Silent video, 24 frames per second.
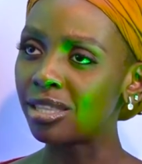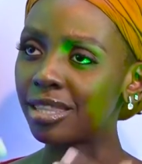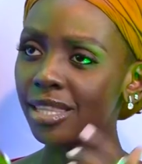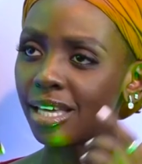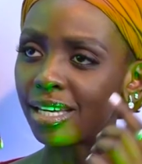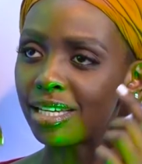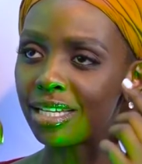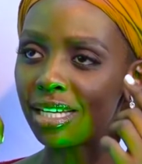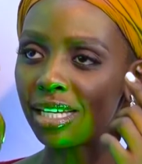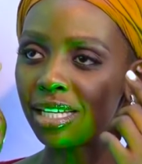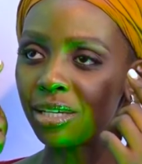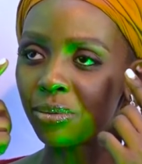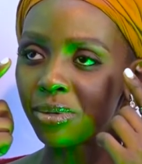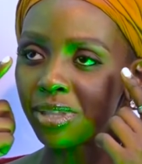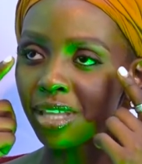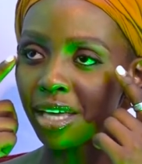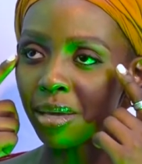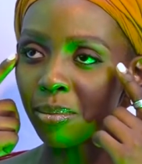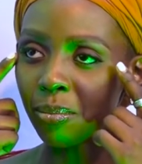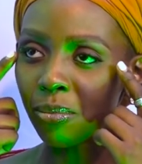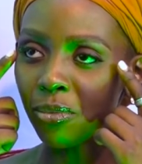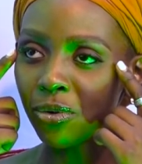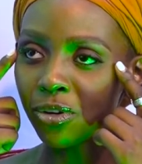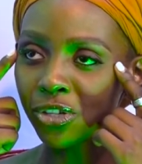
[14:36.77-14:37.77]
They're dealing with
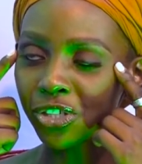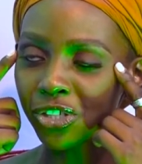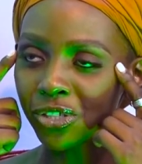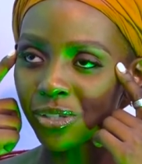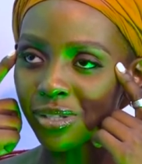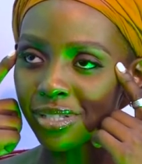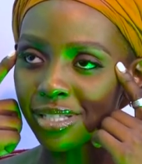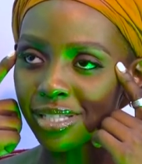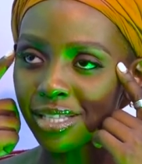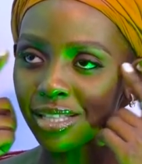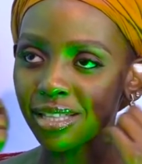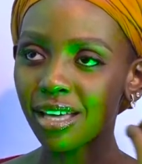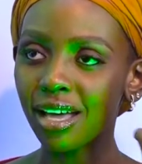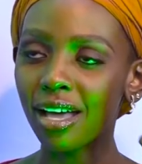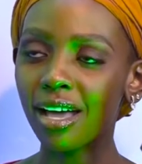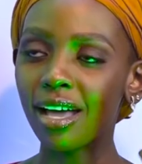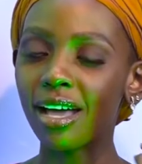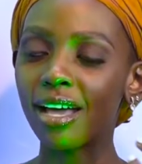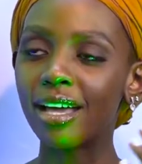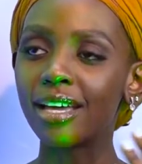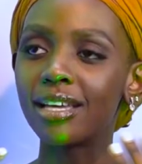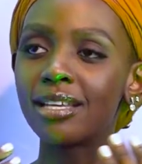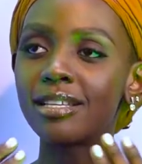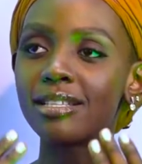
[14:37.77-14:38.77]
the emotions in the
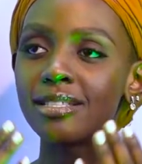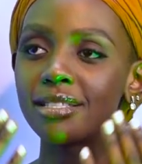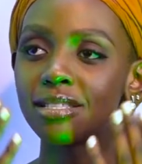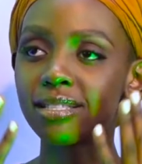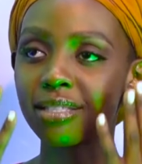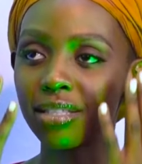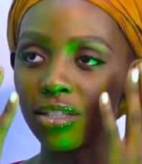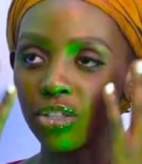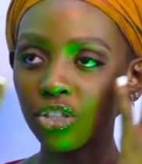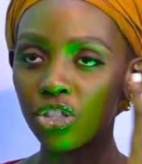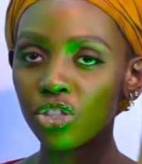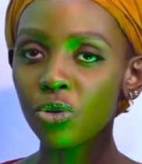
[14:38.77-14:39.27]
eyes,